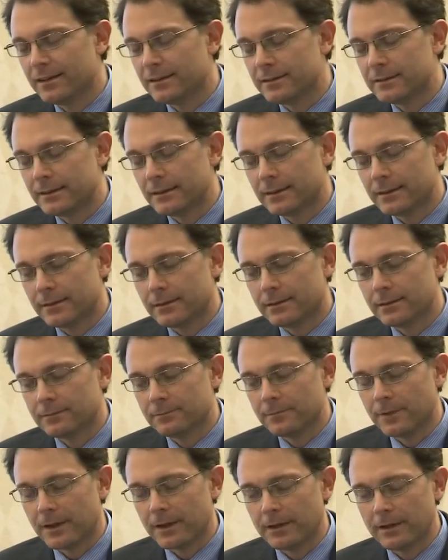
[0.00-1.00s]

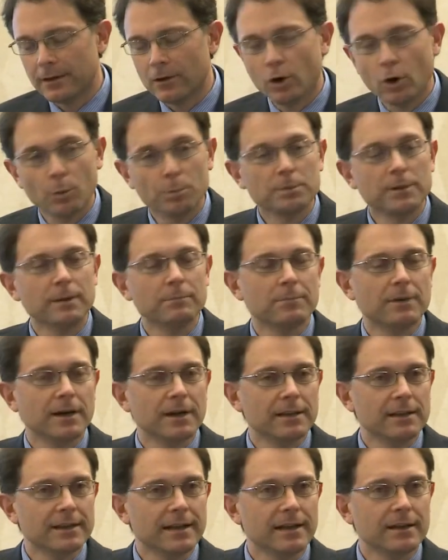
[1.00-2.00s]
I hope that
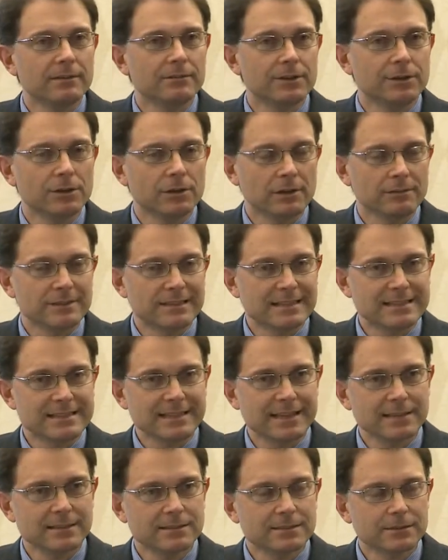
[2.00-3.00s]
by the end of it you'll have a
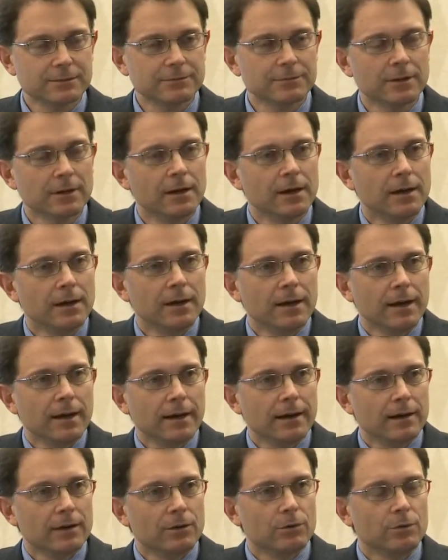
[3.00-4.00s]
sense of
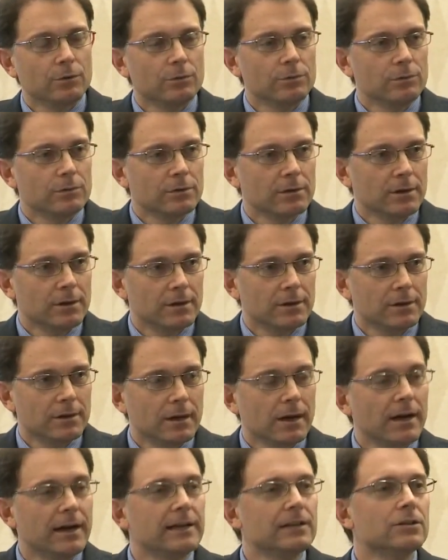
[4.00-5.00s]
how
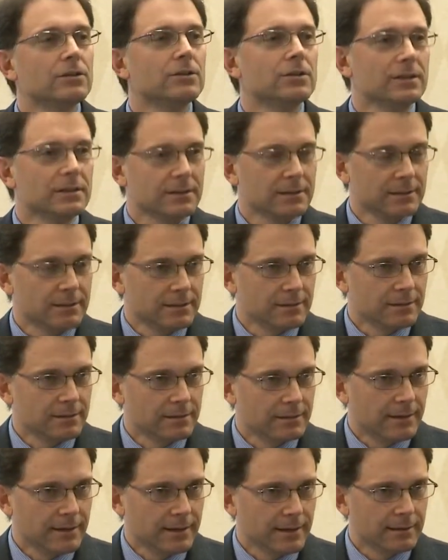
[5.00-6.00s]
I look
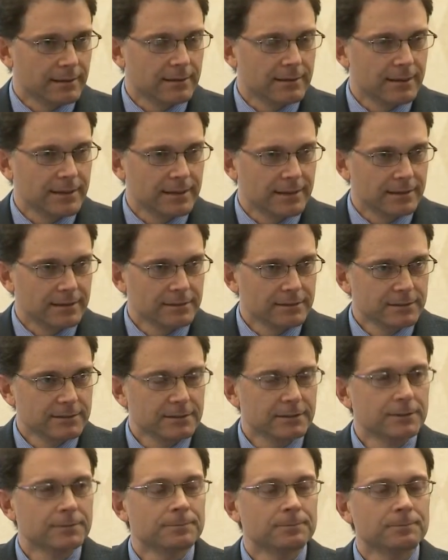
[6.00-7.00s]
at
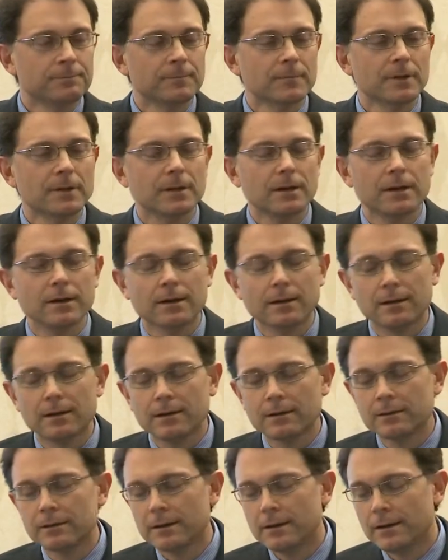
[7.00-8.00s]
things
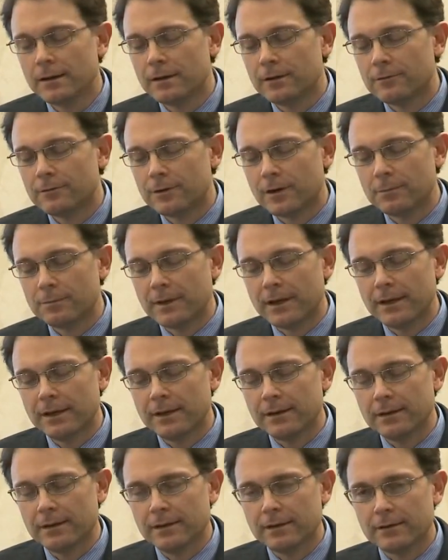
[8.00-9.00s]
from
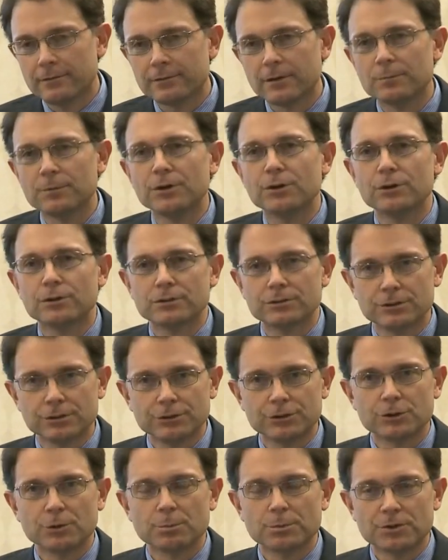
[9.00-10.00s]
a
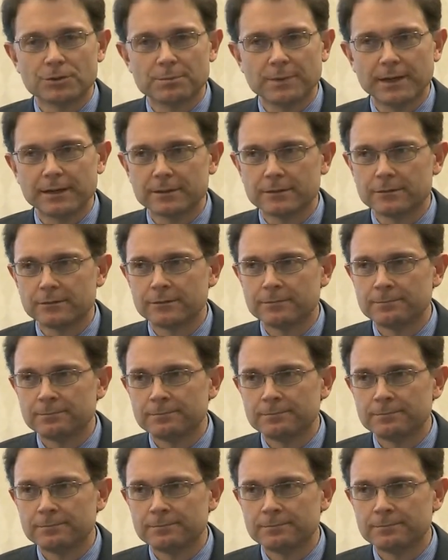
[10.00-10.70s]
neurosurgical perspective.